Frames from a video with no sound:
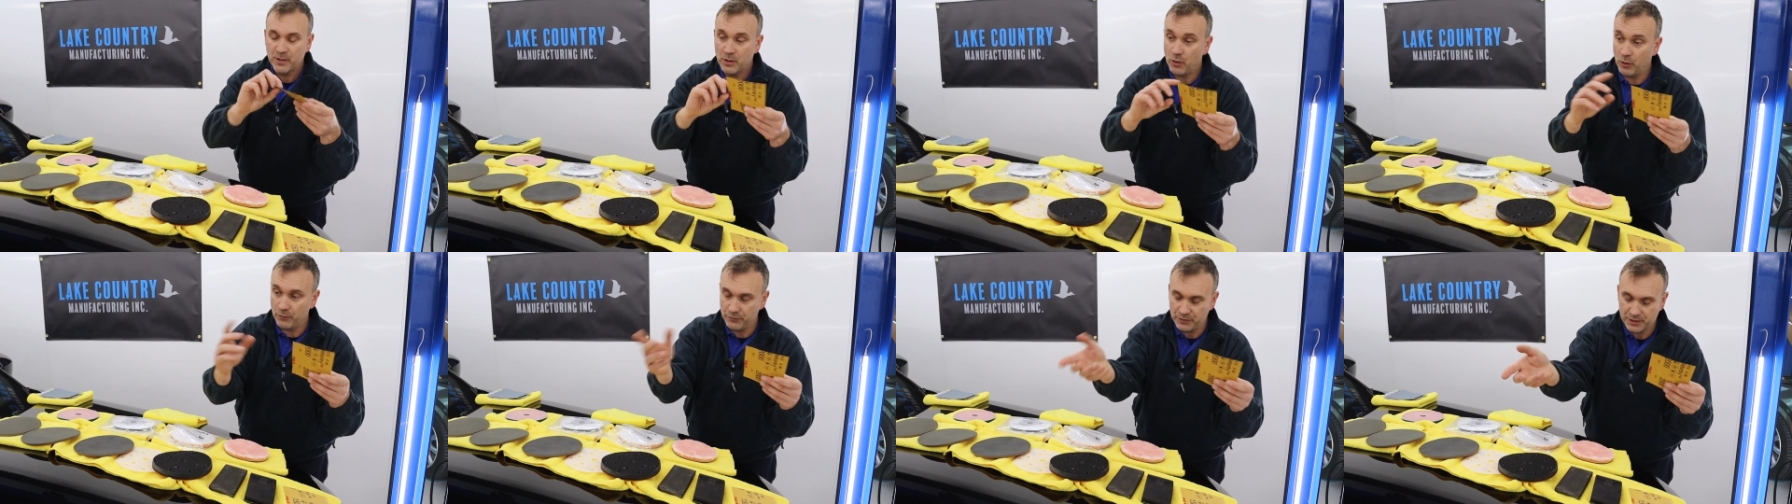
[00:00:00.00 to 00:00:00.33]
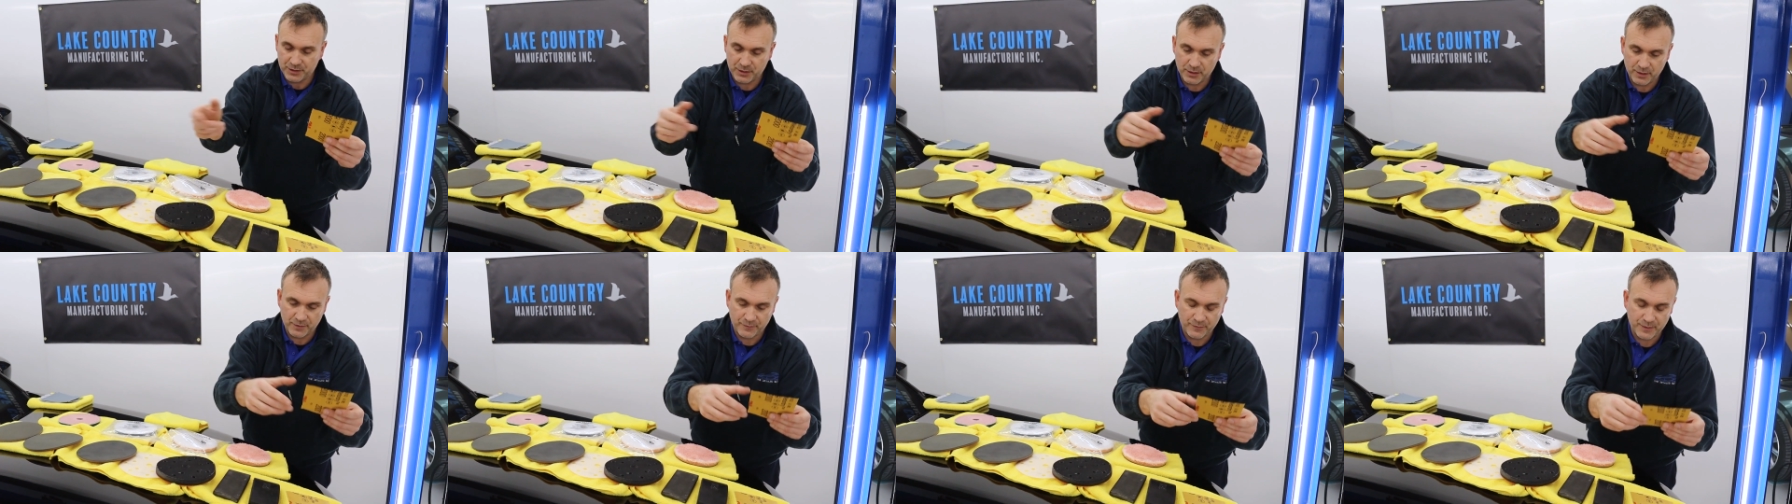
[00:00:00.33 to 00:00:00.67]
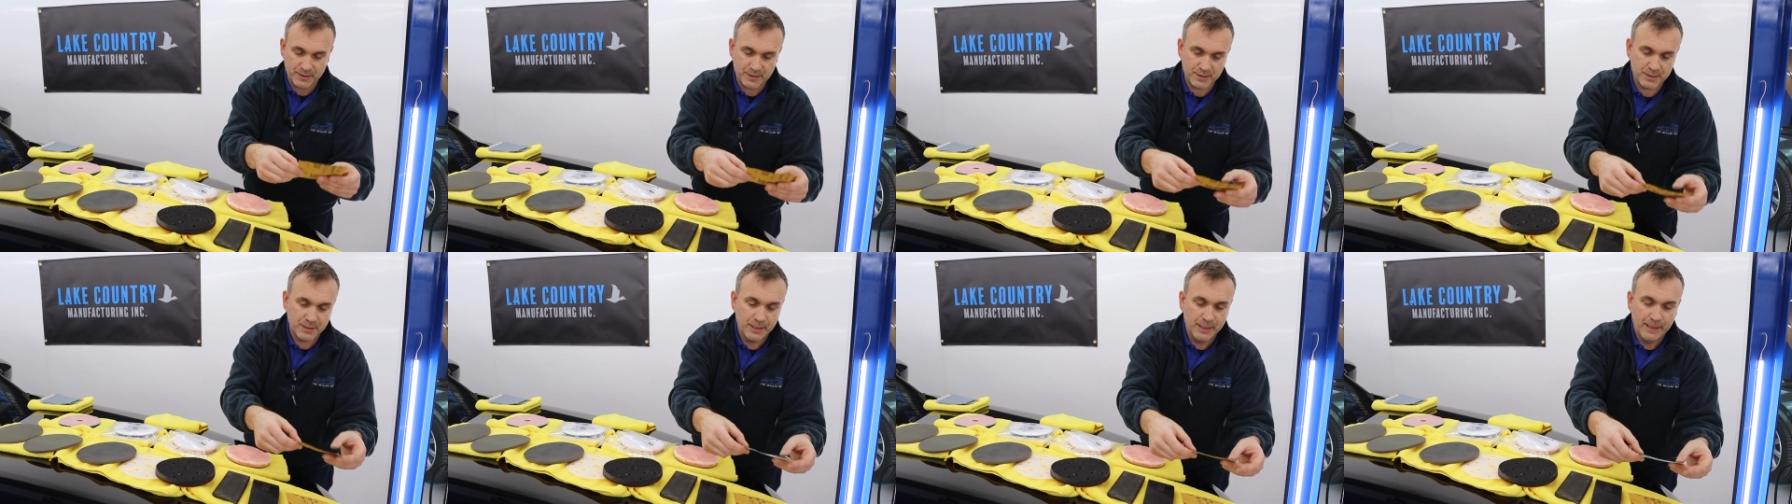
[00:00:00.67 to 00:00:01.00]
on the
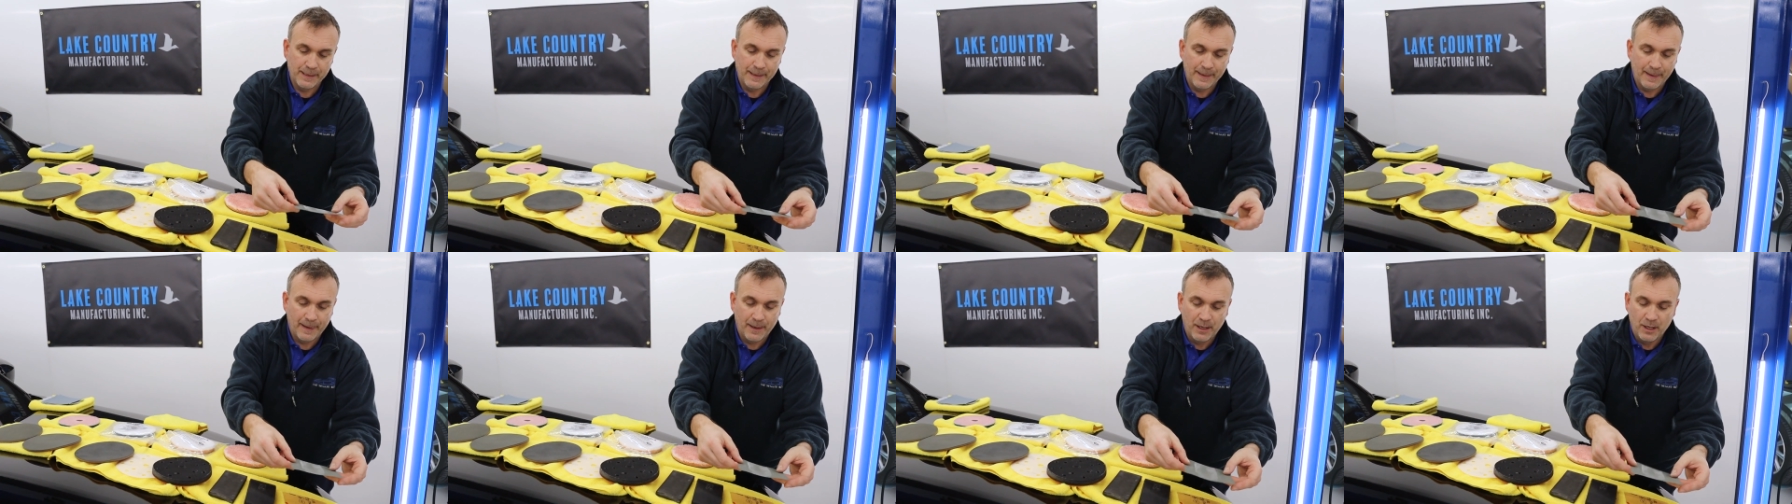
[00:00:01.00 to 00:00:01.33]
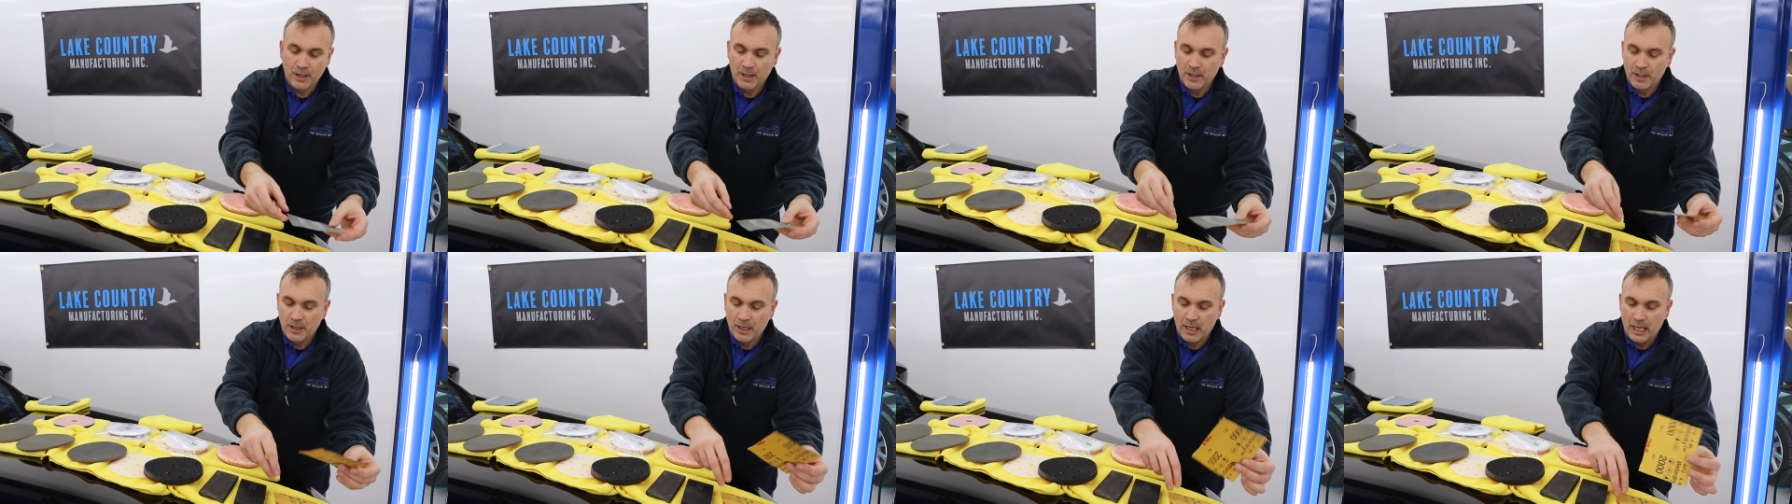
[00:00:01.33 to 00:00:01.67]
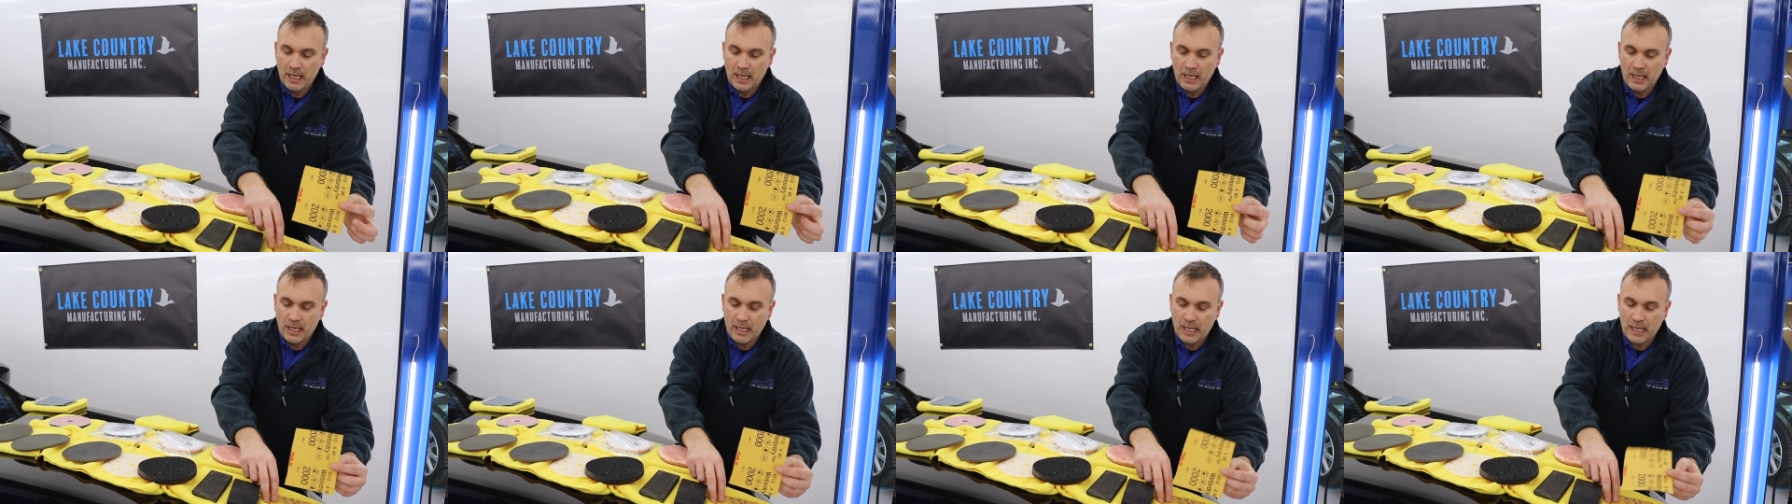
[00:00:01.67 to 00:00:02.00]
surface.
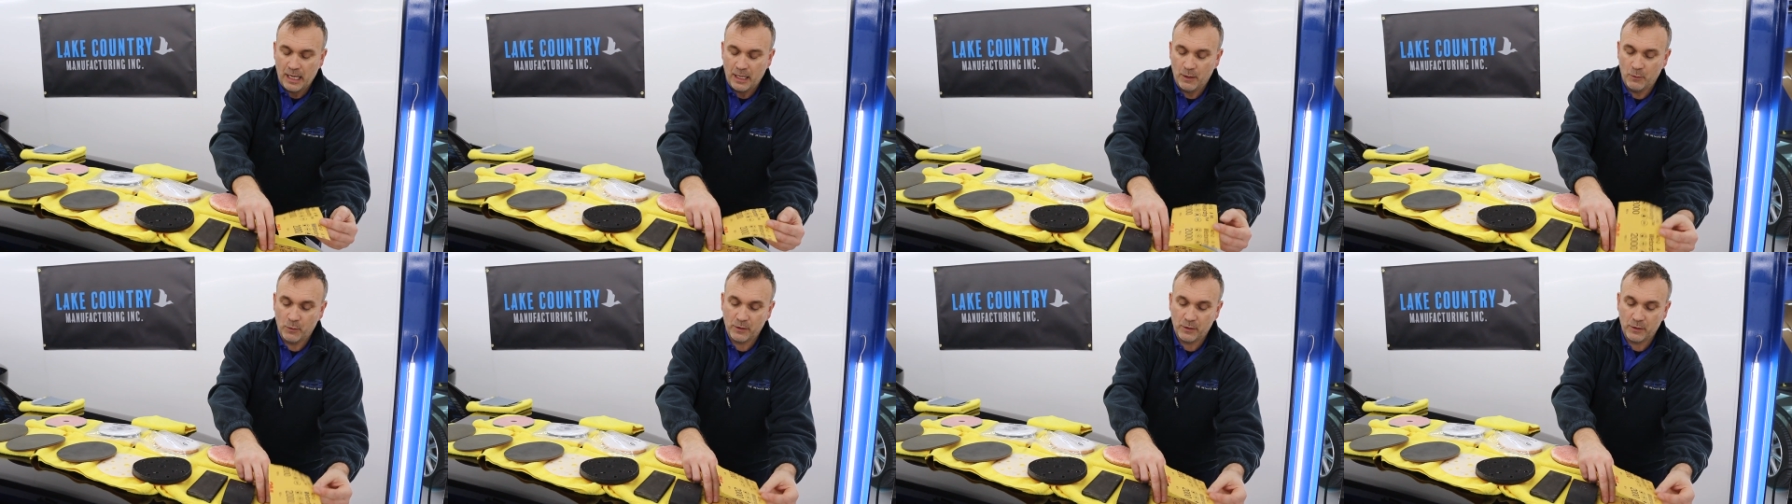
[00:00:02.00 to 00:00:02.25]
And